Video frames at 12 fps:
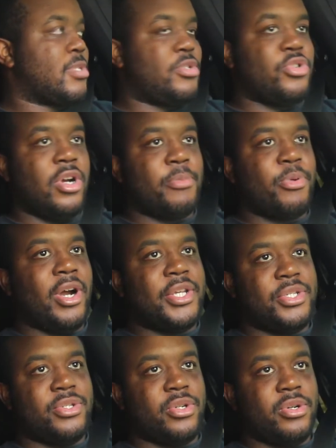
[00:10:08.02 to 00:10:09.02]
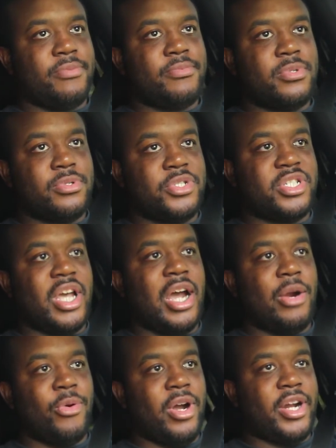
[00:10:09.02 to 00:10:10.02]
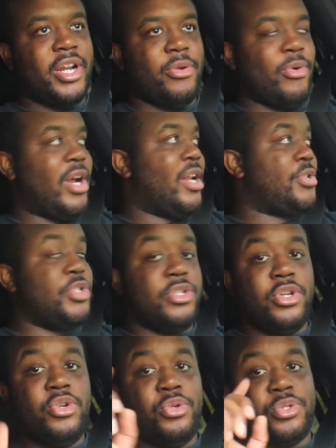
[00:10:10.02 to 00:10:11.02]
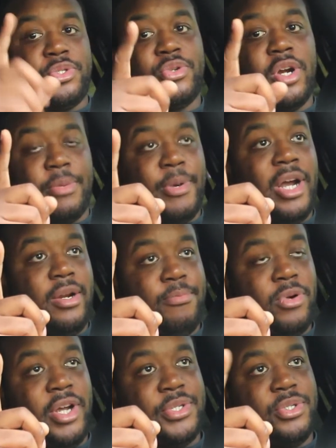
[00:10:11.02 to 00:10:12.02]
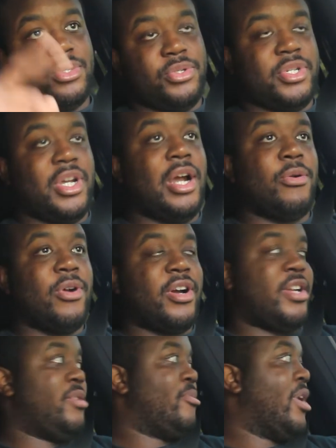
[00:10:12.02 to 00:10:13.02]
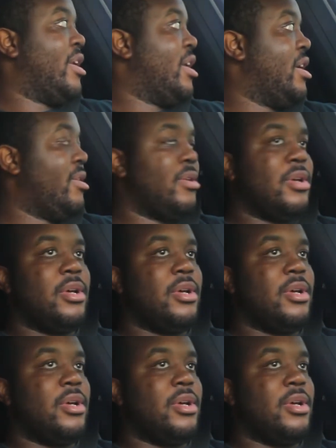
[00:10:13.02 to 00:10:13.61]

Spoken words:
Truck prices are skyrocketing right now. Used truck prices are skyrocketing right now.